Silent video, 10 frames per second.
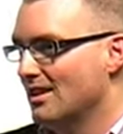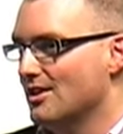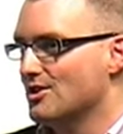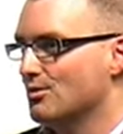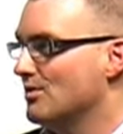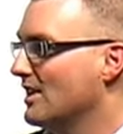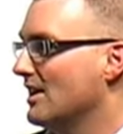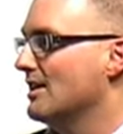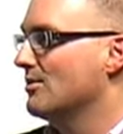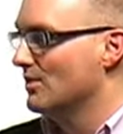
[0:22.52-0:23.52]
It's a
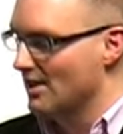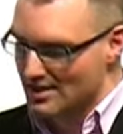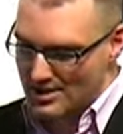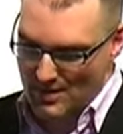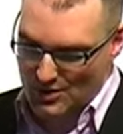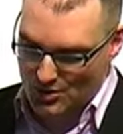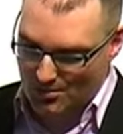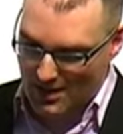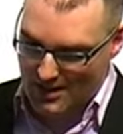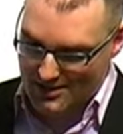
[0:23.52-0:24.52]
really, really special
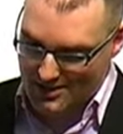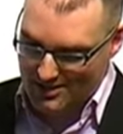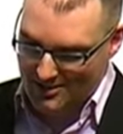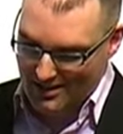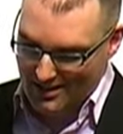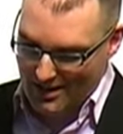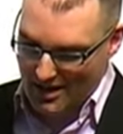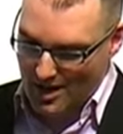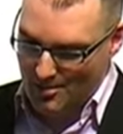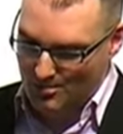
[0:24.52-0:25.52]
place.
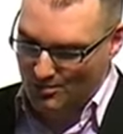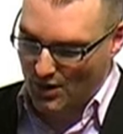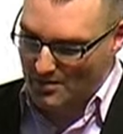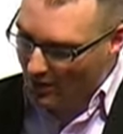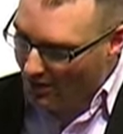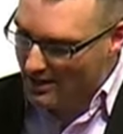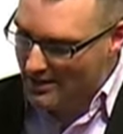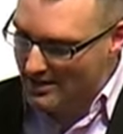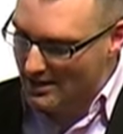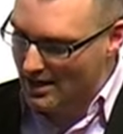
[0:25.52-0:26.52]

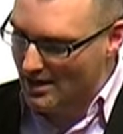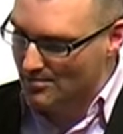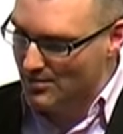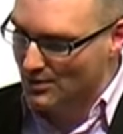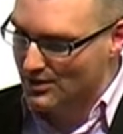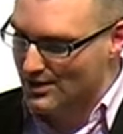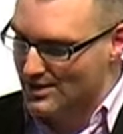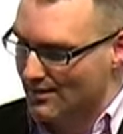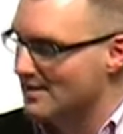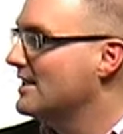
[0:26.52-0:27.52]
Primarily built in the
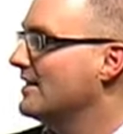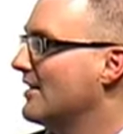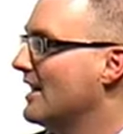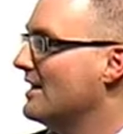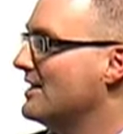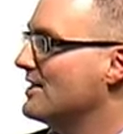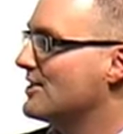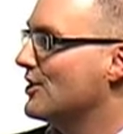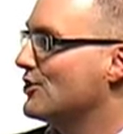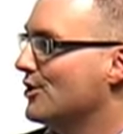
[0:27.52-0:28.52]
17th and
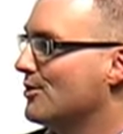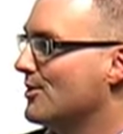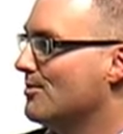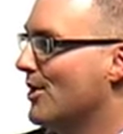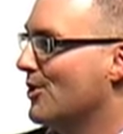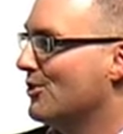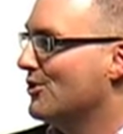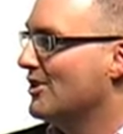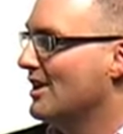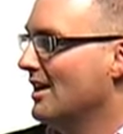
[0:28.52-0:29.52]
18th century with both
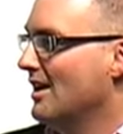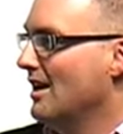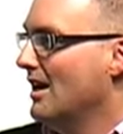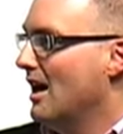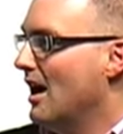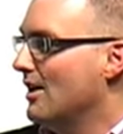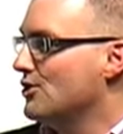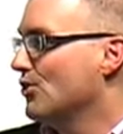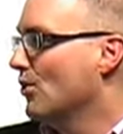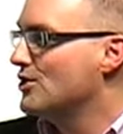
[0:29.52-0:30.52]

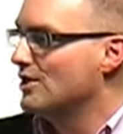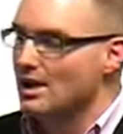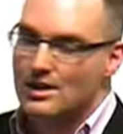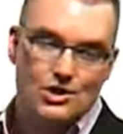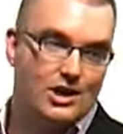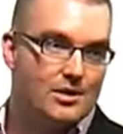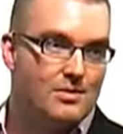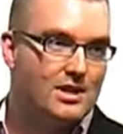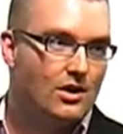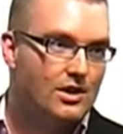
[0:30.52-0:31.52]
Georgian and
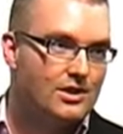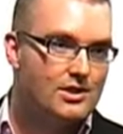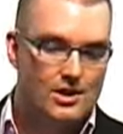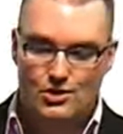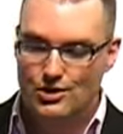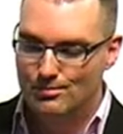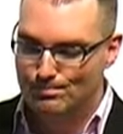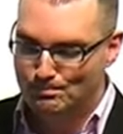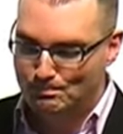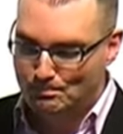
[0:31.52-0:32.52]
Jacobean architecture,
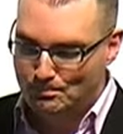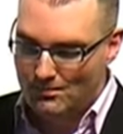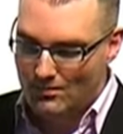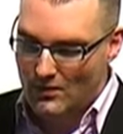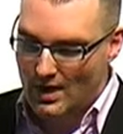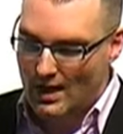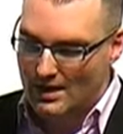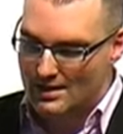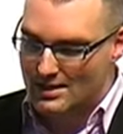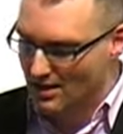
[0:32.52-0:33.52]

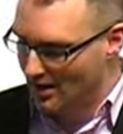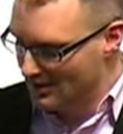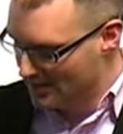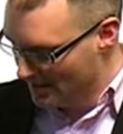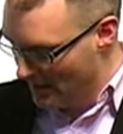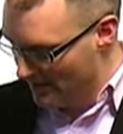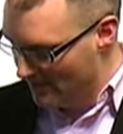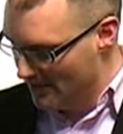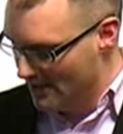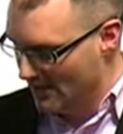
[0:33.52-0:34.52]
and it's tied
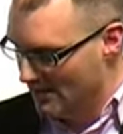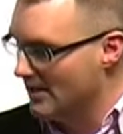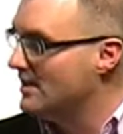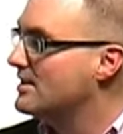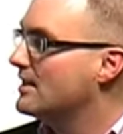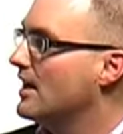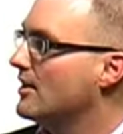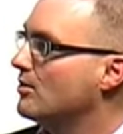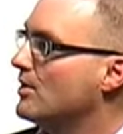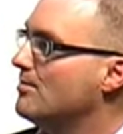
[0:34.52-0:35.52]
together, knitted
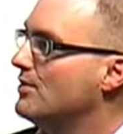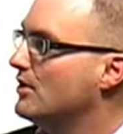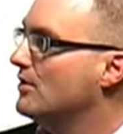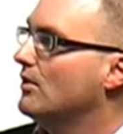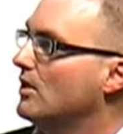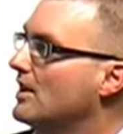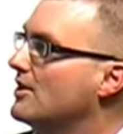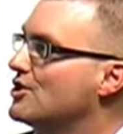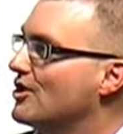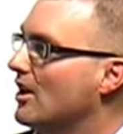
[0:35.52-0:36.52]
together with beautiful
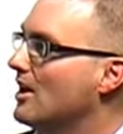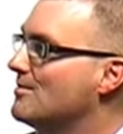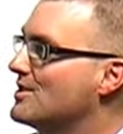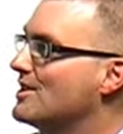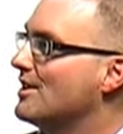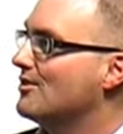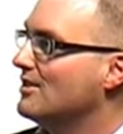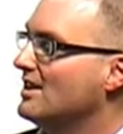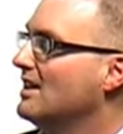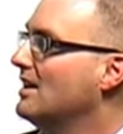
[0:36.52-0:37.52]
Lincolnshire limestone.